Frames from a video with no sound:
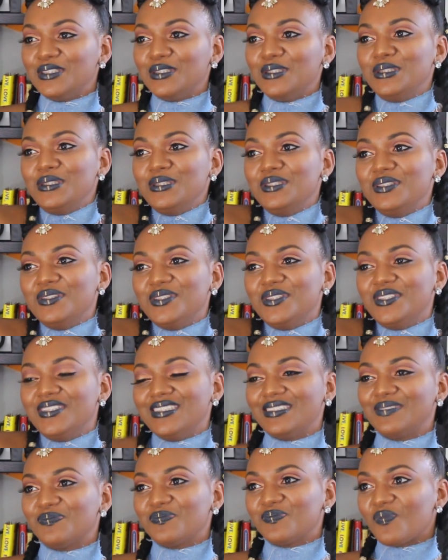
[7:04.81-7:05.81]

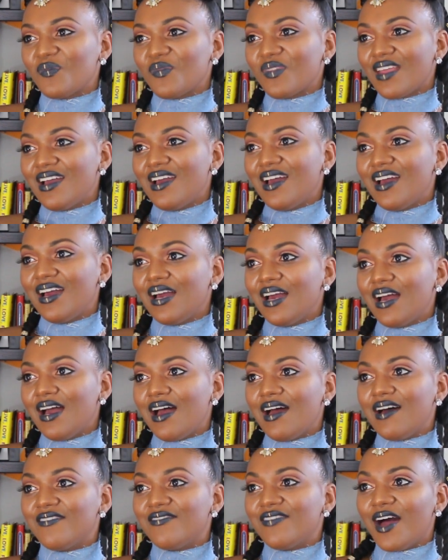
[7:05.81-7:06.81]
Ooh,
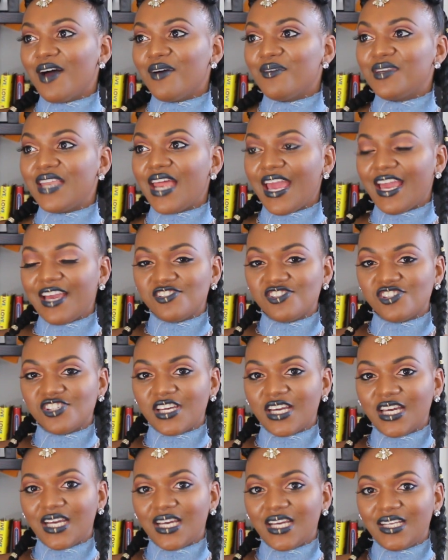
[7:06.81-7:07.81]

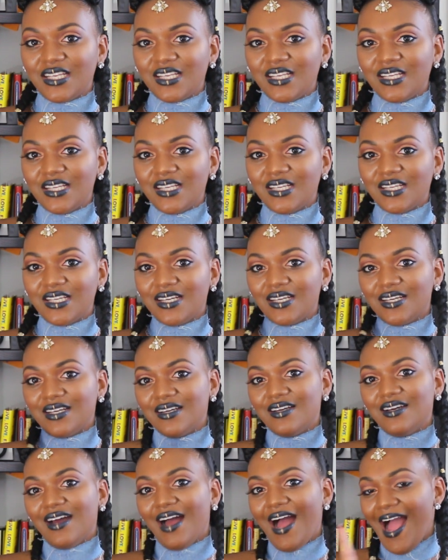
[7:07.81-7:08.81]
foundation
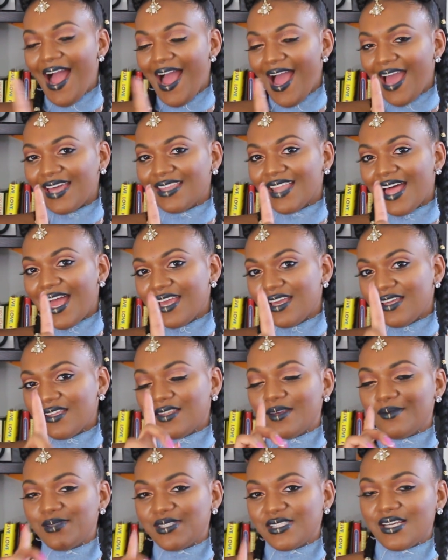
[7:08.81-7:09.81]
highlight
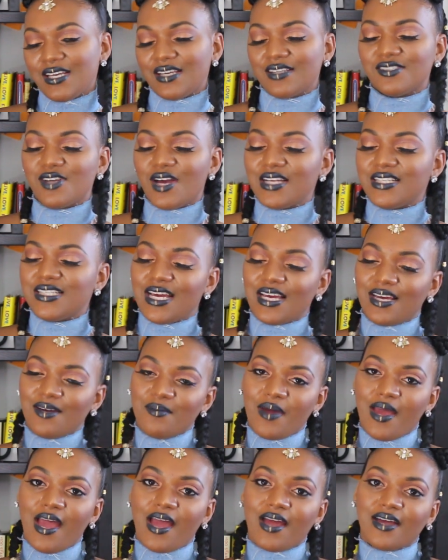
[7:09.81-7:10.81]
and lipstick, so I take
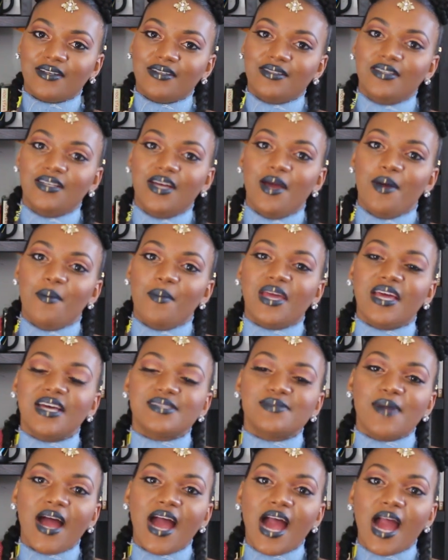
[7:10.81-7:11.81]
it back. Mm-hmm.
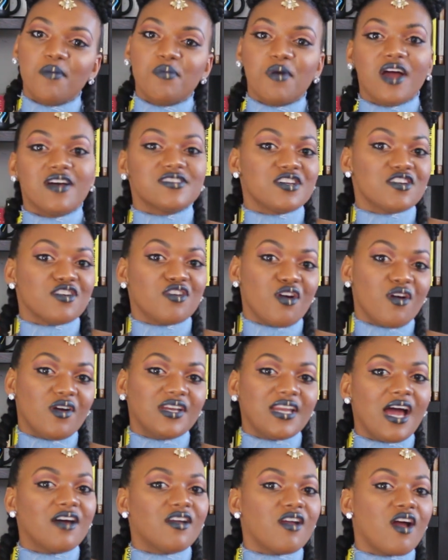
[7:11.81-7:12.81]
Because my eyebrows are
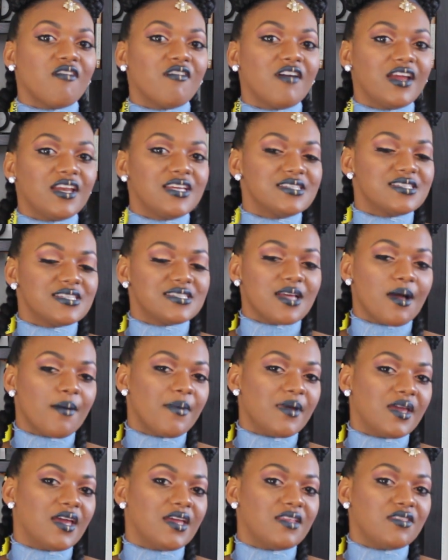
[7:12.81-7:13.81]
grown out already since I've
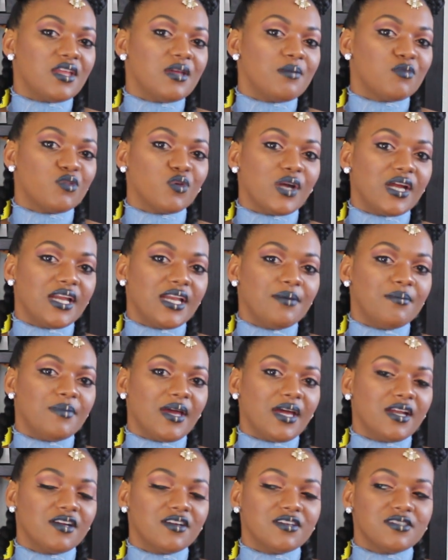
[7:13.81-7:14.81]
been getting them threaded
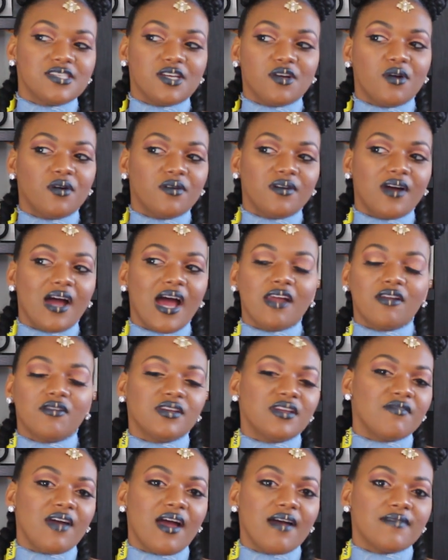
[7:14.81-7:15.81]
better, so I
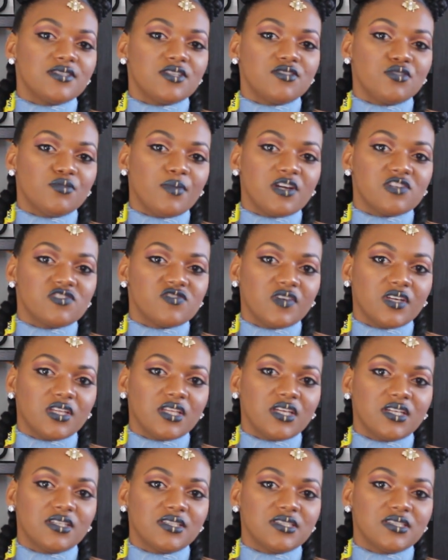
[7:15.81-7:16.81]
don't even have to do much filling.